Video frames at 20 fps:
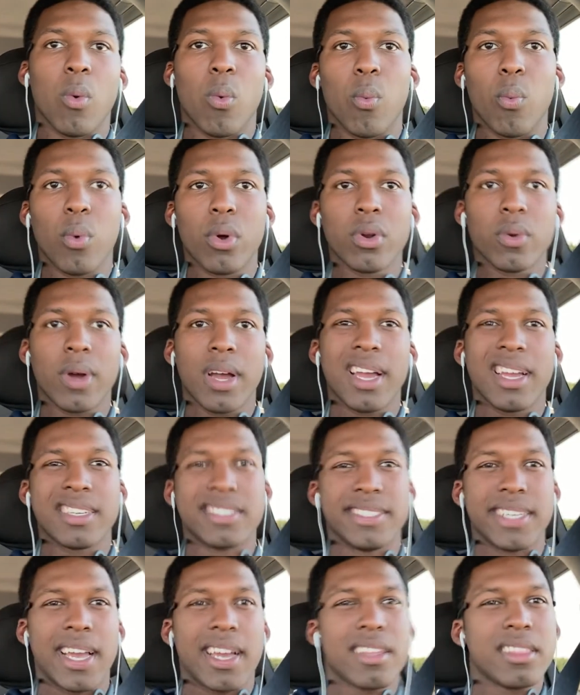what do I
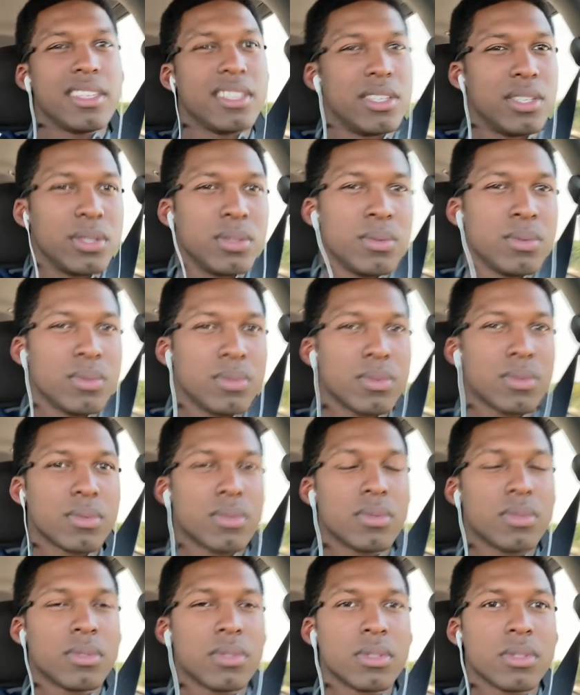exactly do
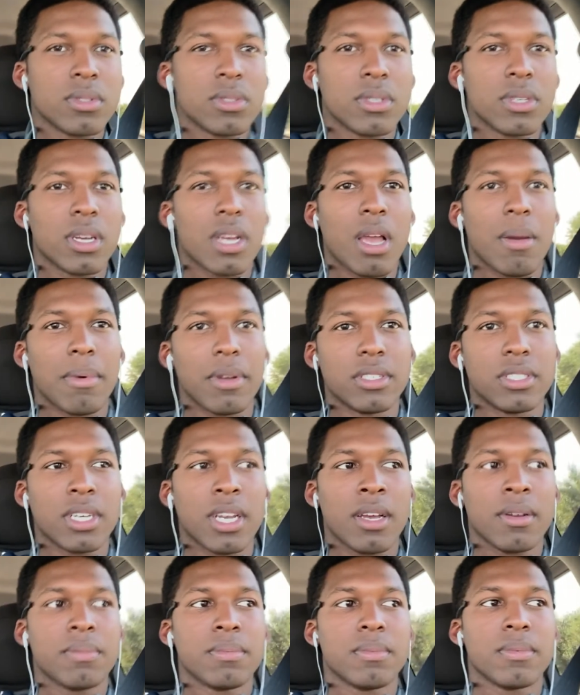at my
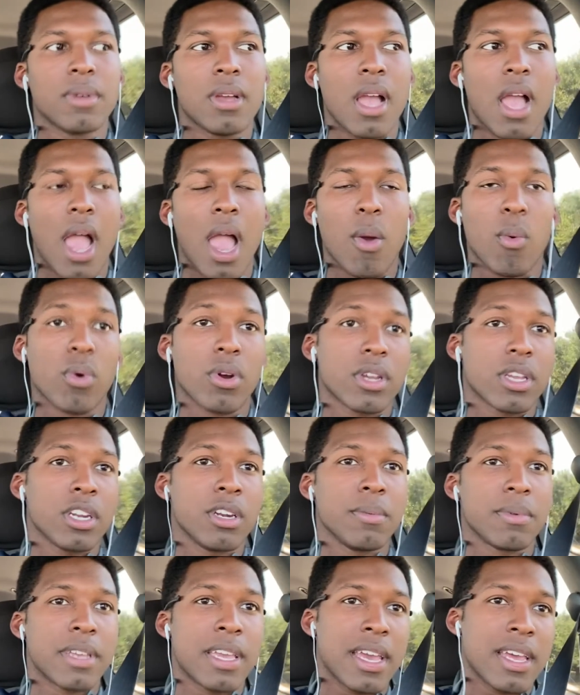job? I work in
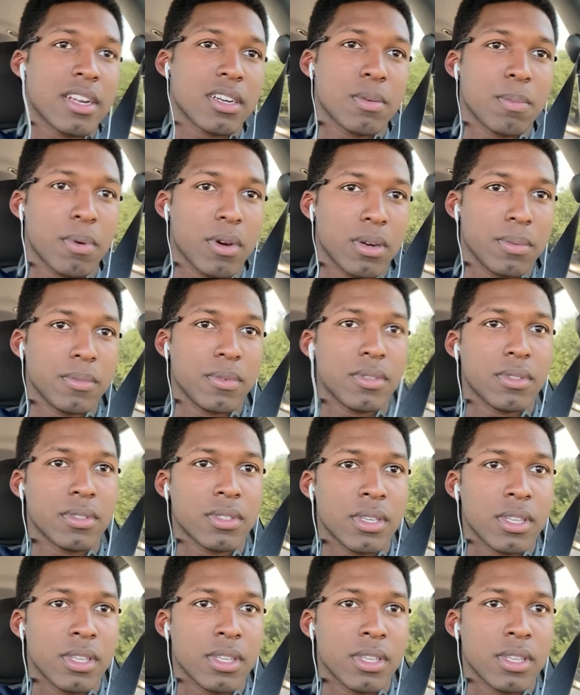the mechanic department.